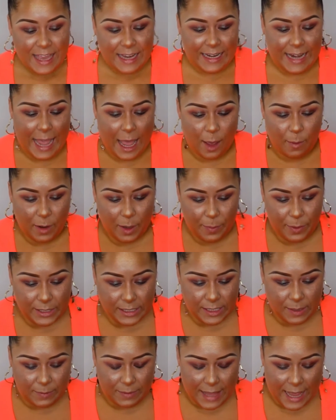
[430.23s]
Now I'm gonna put
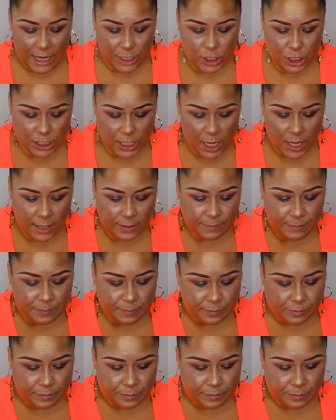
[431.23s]
some lashes on.